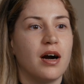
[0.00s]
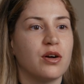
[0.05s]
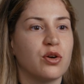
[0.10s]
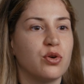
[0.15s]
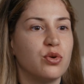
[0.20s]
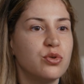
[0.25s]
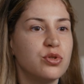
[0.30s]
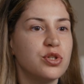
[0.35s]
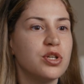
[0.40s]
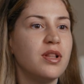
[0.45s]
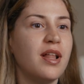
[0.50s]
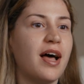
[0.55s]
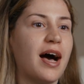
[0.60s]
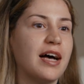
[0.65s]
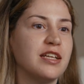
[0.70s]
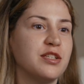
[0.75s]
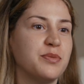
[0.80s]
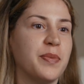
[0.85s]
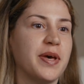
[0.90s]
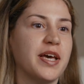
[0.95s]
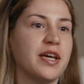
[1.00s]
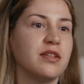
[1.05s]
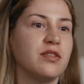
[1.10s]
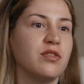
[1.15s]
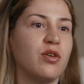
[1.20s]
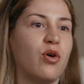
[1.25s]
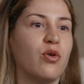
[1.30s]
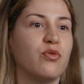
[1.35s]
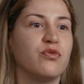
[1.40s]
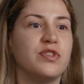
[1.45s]
a crucial
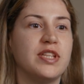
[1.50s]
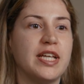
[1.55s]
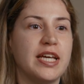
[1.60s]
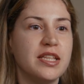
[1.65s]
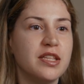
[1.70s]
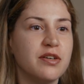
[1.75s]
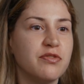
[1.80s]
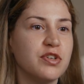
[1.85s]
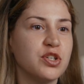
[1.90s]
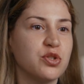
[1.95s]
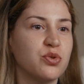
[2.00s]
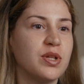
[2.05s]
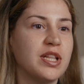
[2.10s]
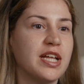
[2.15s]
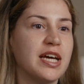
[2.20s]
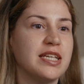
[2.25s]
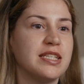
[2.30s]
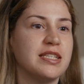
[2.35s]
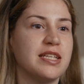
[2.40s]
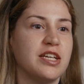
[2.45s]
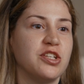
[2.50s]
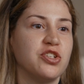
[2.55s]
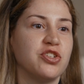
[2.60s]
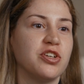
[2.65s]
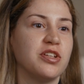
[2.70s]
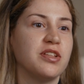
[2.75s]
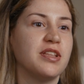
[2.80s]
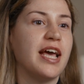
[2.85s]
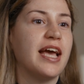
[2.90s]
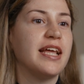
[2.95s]
aspect of data
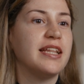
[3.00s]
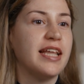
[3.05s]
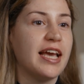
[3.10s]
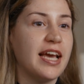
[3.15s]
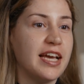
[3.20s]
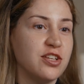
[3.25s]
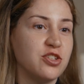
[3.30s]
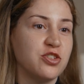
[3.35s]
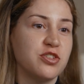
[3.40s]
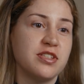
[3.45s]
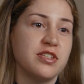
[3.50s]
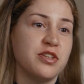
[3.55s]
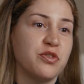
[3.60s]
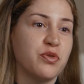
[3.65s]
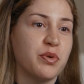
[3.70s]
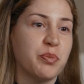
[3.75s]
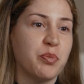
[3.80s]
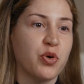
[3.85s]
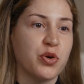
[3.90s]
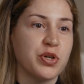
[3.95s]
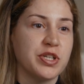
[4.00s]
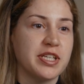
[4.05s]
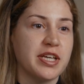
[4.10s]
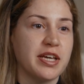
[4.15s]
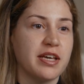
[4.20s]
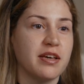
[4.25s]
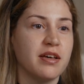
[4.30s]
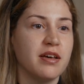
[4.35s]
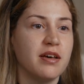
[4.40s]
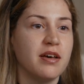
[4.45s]
visualization and agency reporting.